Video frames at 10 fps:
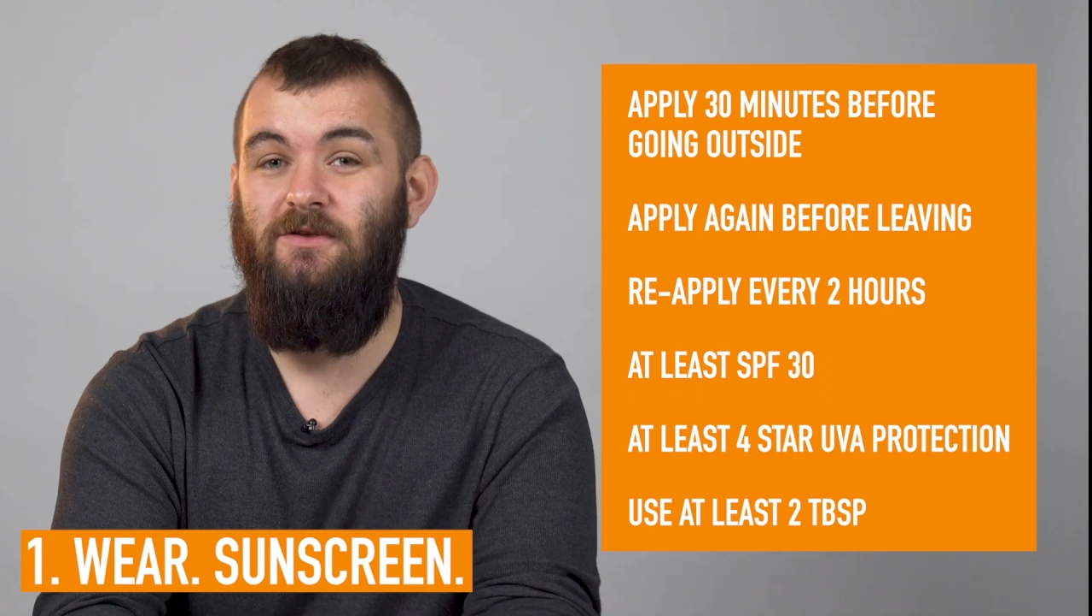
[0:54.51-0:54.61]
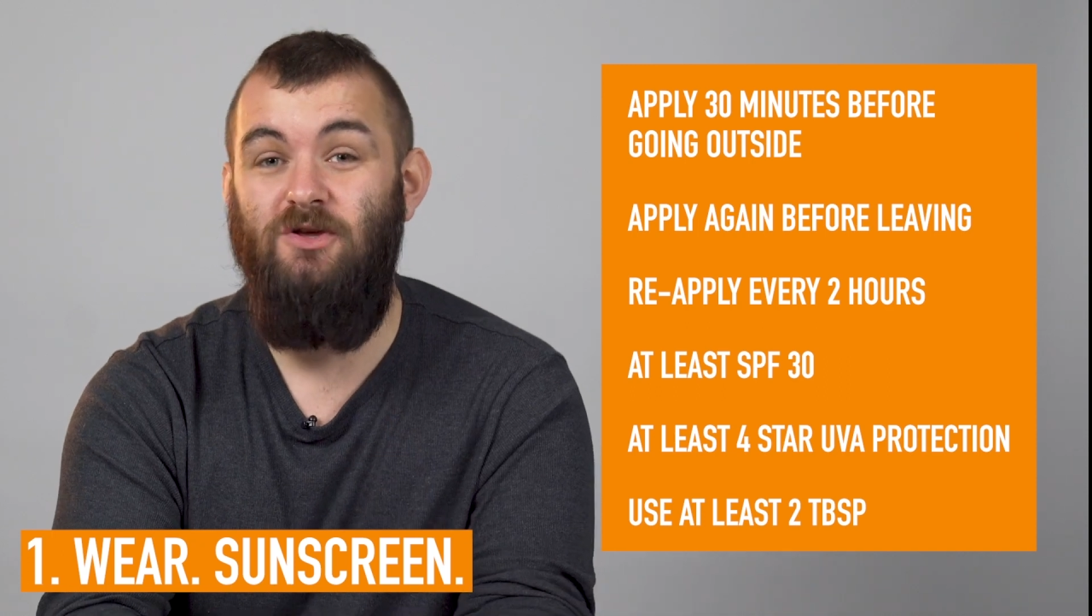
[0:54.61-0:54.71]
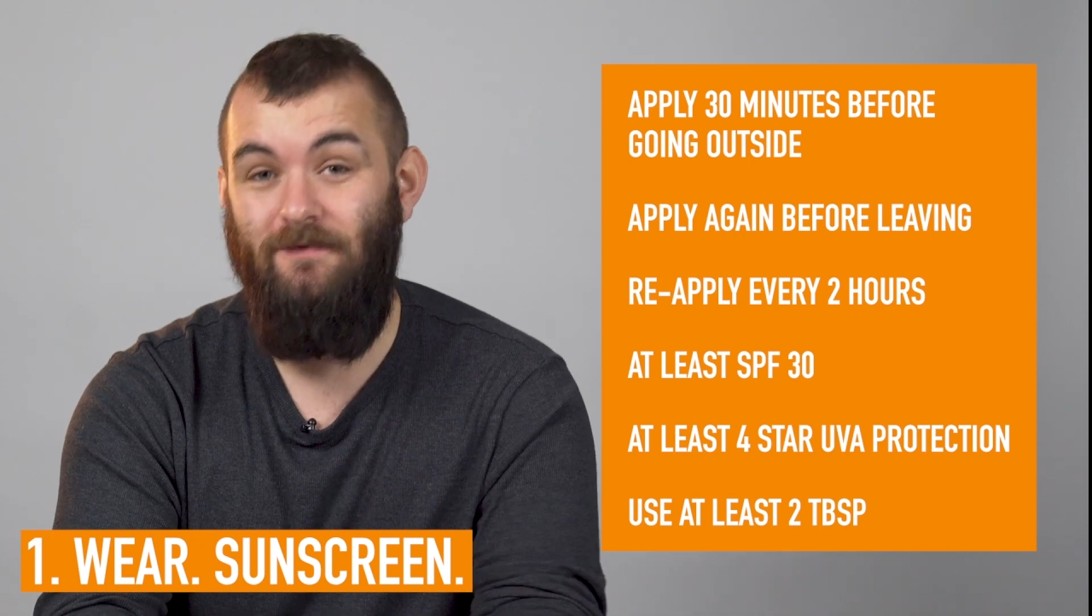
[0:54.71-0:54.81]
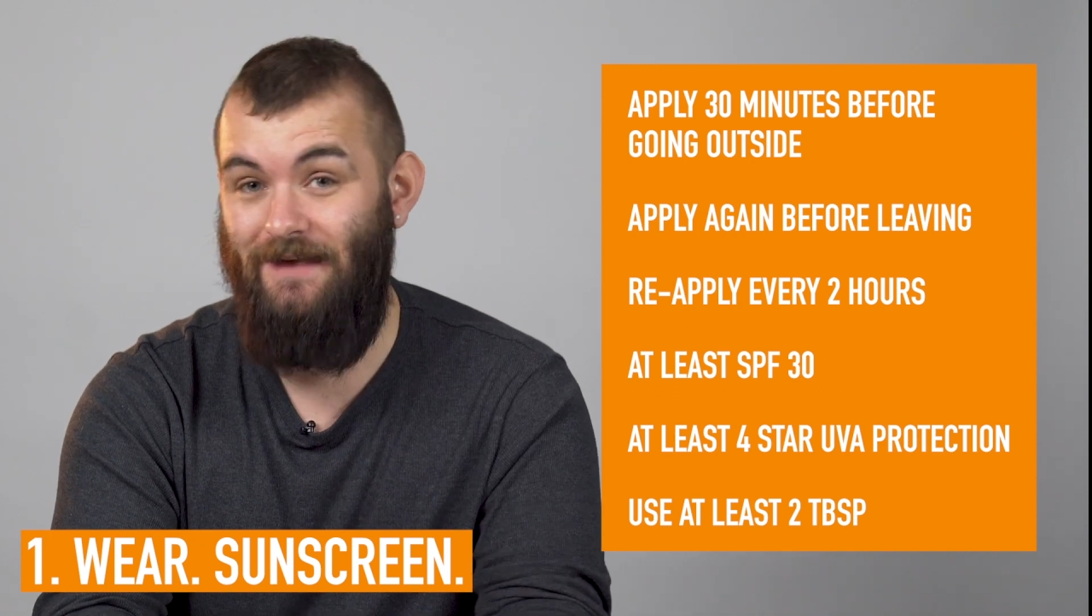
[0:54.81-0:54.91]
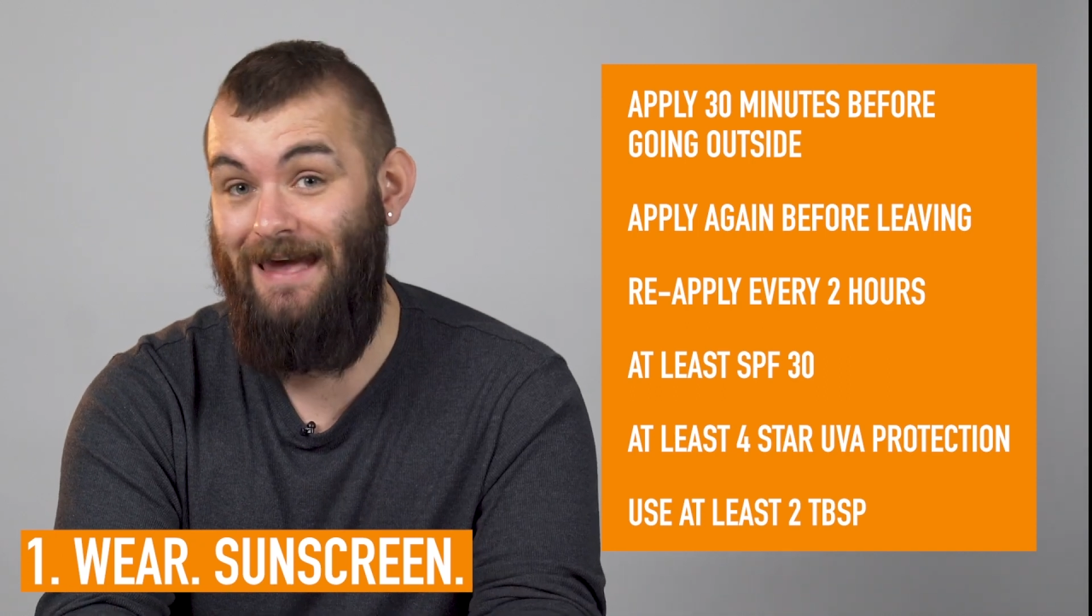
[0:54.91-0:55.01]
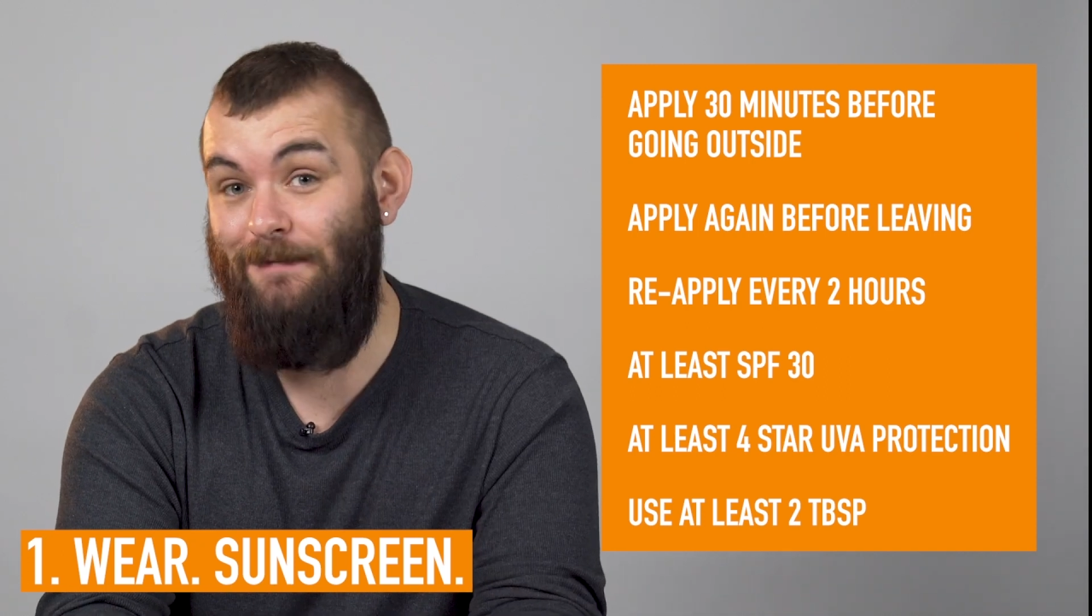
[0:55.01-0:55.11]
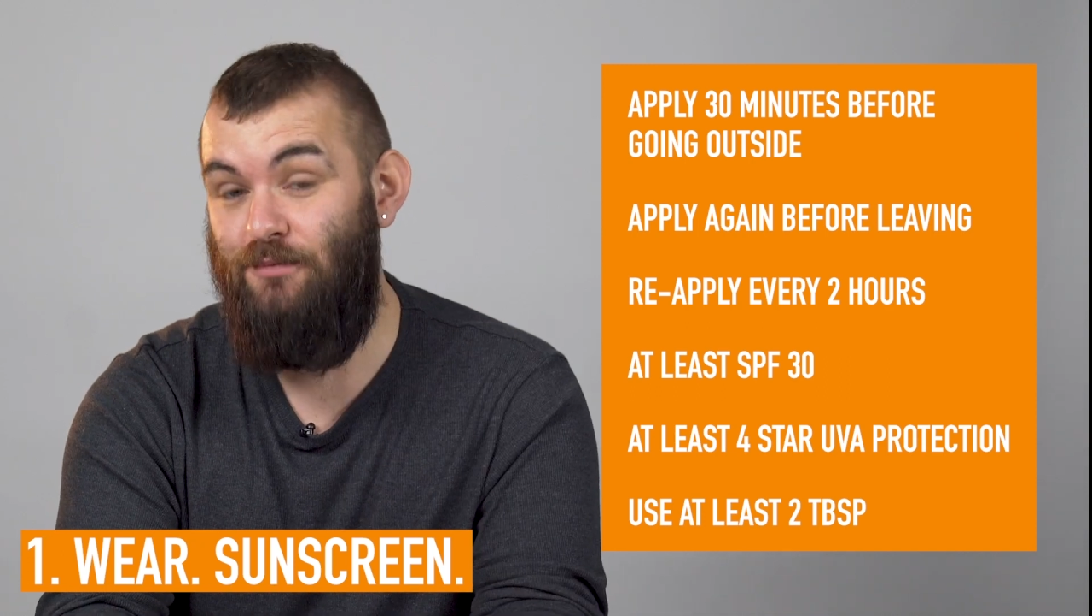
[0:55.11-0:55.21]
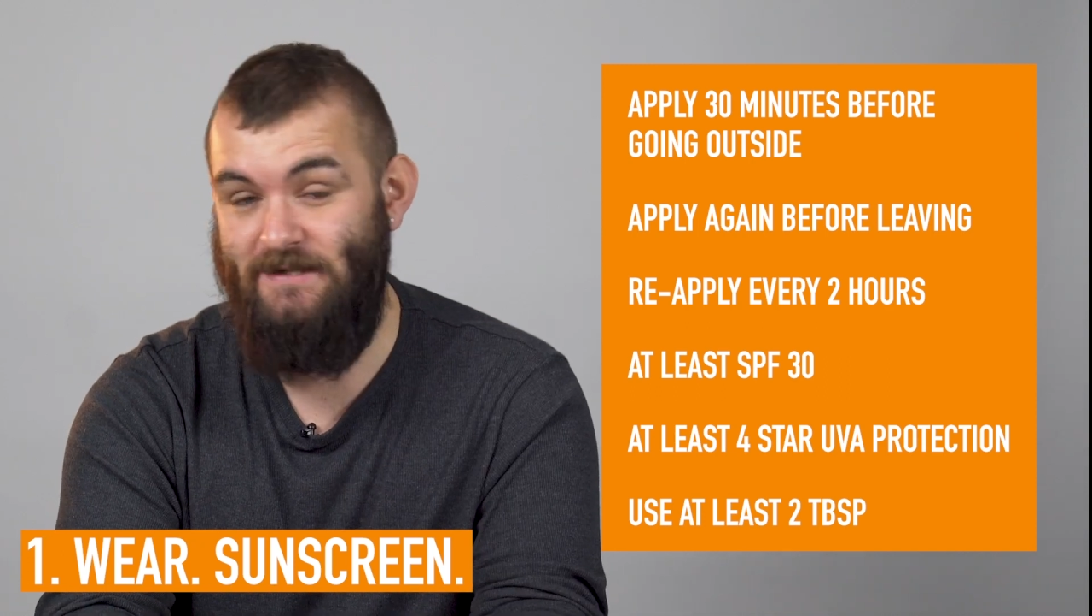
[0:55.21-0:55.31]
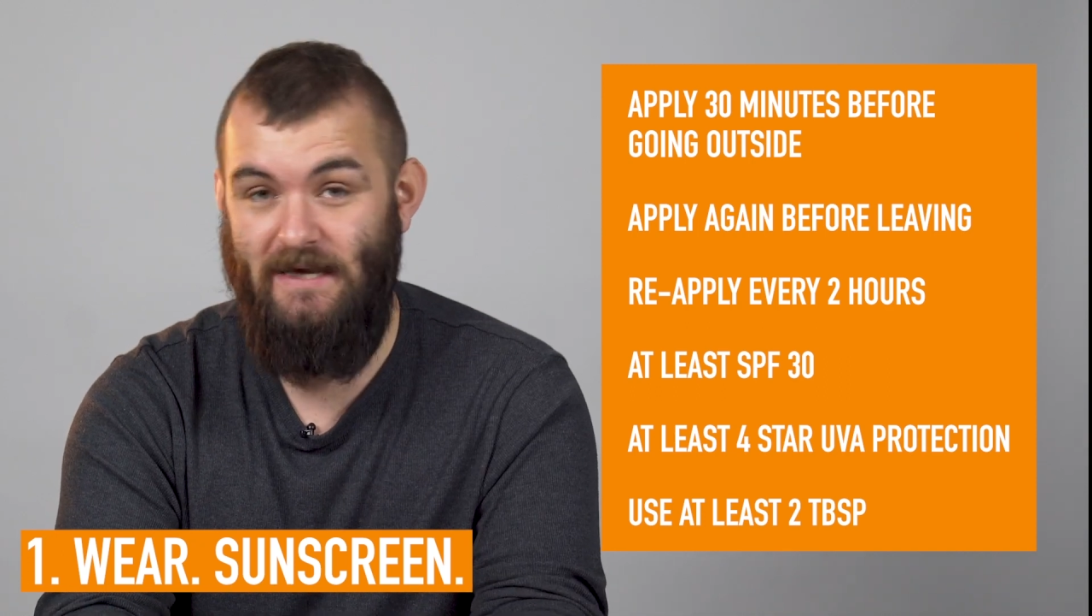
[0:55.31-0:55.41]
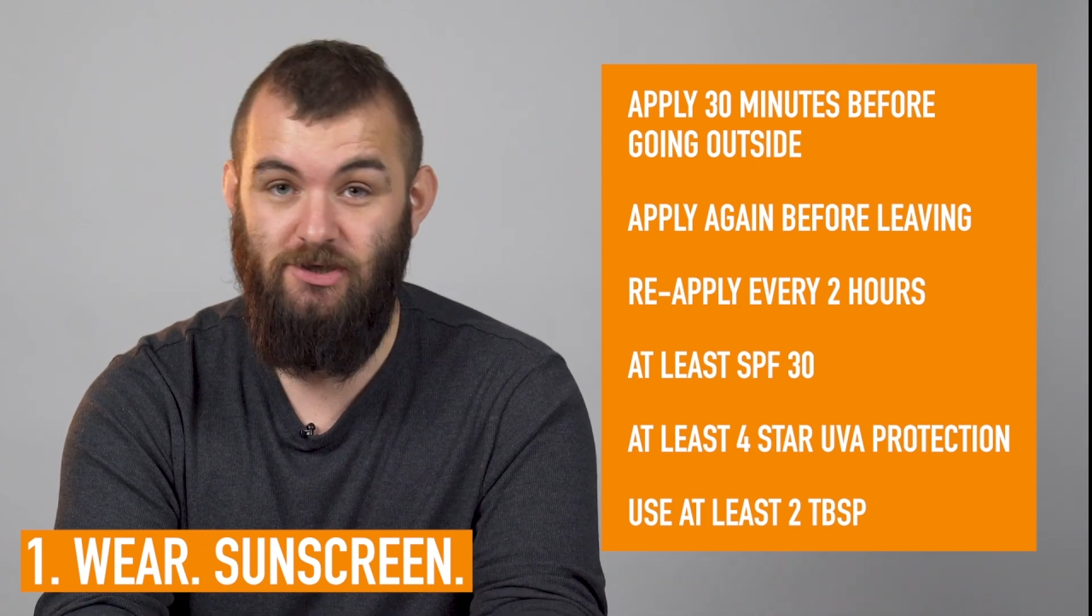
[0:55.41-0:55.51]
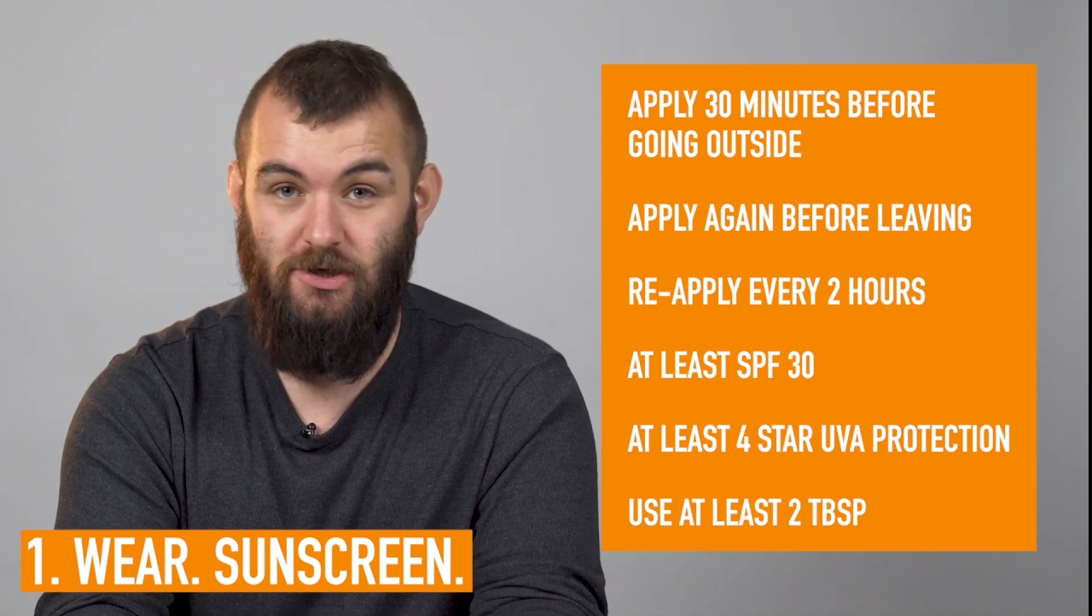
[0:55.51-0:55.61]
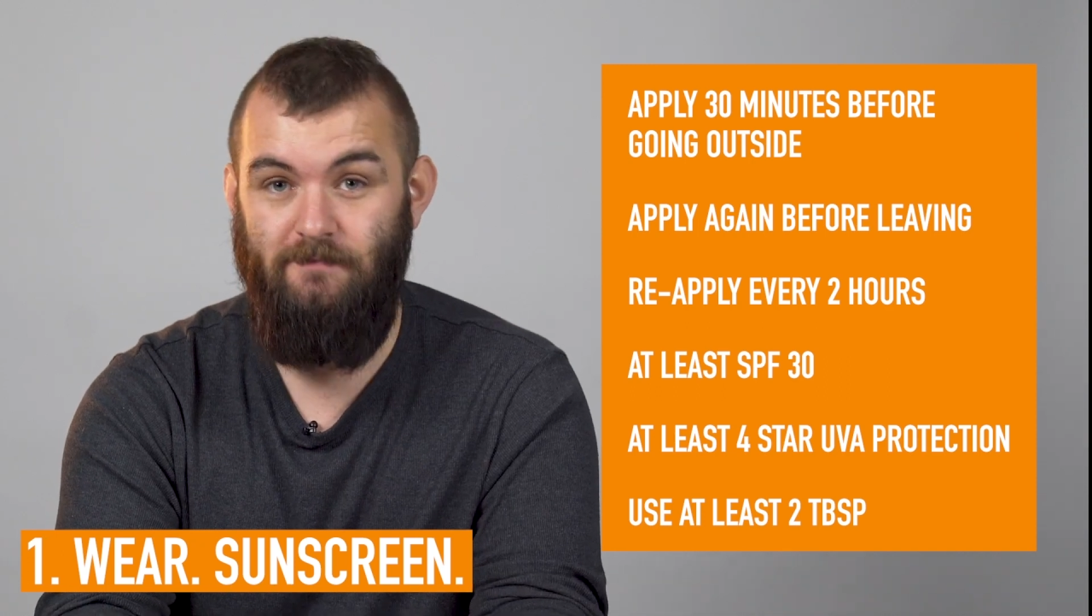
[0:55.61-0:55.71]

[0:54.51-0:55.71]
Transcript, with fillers: UVA protection.